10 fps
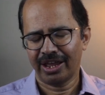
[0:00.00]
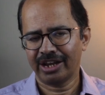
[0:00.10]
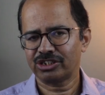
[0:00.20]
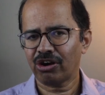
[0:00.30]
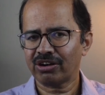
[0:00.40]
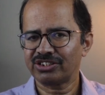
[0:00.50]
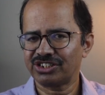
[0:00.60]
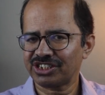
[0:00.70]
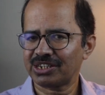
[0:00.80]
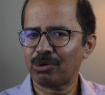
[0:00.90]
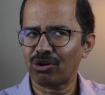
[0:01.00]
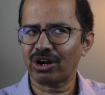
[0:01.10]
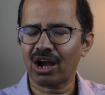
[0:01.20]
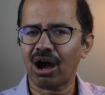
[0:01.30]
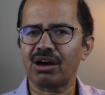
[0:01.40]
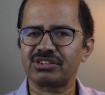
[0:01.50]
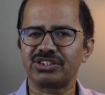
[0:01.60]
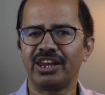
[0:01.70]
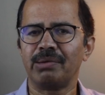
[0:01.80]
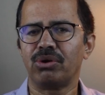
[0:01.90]
It's not just about
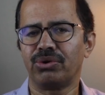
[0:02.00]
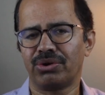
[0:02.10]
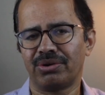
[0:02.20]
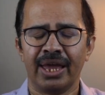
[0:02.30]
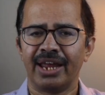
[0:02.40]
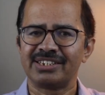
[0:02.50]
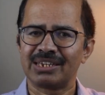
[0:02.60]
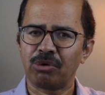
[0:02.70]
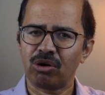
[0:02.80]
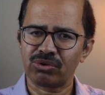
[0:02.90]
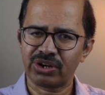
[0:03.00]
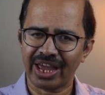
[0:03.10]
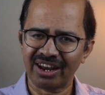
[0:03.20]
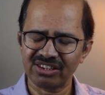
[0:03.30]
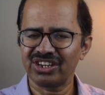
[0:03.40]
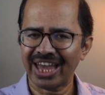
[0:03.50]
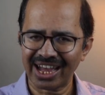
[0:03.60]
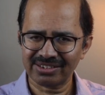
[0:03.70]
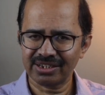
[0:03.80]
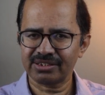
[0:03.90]
cars anymore. It's about energy
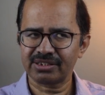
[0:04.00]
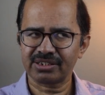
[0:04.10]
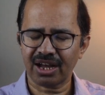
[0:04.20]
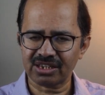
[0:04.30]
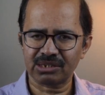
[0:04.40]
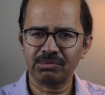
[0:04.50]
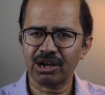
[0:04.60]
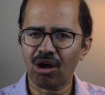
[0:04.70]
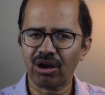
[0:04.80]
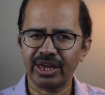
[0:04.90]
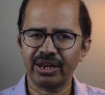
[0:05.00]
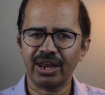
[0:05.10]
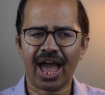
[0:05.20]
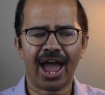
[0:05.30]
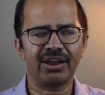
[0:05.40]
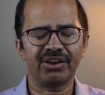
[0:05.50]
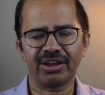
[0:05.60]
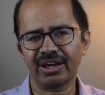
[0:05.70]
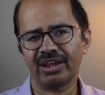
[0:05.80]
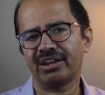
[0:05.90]
access, customer lock-in and
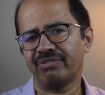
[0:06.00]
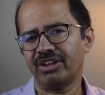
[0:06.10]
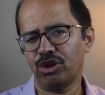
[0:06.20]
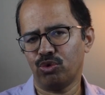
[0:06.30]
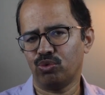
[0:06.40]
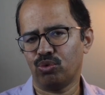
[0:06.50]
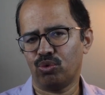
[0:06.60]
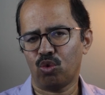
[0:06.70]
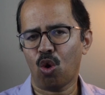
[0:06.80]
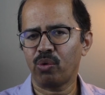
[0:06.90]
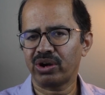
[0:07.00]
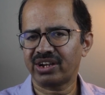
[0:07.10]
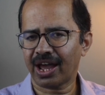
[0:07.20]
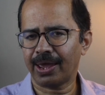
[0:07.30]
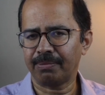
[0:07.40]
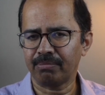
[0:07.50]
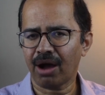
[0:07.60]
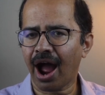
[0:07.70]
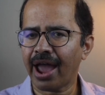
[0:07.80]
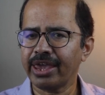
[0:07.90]
recurring revenue. Over time,
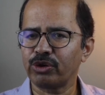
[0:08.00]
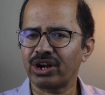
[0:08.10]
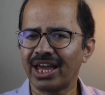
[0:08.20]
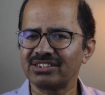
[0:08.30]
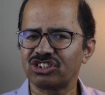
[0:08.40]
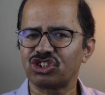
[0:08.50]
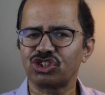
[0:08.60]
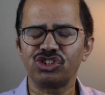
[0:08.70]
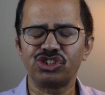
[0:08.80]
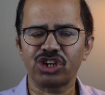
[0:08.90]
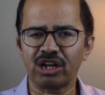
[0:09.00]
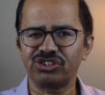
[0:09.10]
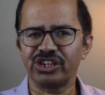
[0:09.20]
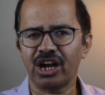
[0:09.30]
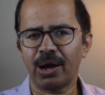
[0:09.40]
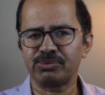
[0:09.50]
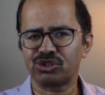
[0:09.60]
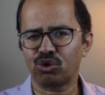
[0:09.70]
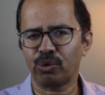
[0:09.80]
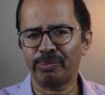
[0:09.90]
high utilization charging
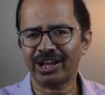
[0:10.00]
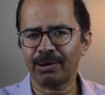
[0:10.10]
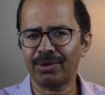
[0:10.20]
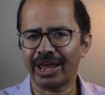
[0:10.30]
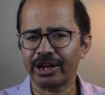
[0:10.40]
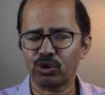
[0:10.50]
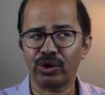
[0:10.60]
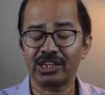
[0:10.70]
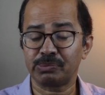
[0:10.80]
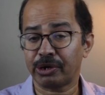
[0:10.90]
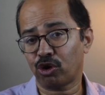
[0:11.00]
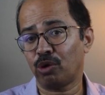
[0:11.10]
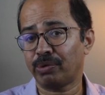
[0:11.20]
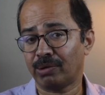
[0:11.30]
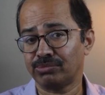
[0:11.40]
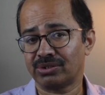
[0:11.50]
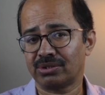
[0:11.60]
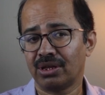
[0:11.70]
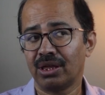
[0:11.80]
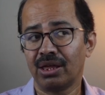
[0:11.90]
hubs could become like today's petrol
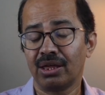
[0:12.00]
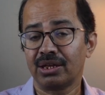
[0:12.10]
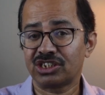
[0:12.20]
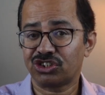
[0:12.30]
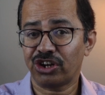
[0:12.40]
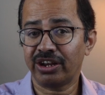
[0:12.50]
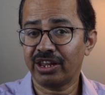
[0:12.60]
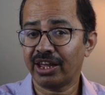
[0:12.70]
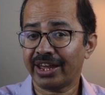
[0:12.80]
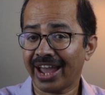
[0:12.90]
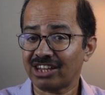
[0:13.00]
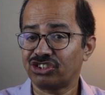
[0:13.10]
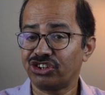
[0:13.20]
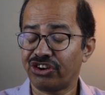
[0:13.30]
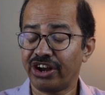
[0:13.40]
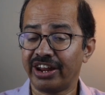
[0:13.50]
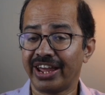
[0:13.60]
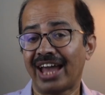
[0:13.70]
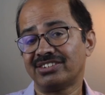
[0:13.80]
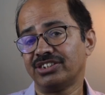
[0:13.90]
pumps, steady cash
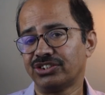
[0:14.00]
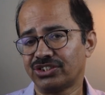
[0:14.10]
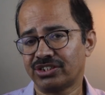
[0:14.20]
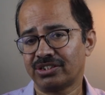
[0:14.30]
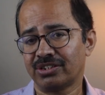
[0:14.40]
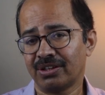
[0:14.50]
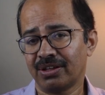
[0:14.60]
generating assets.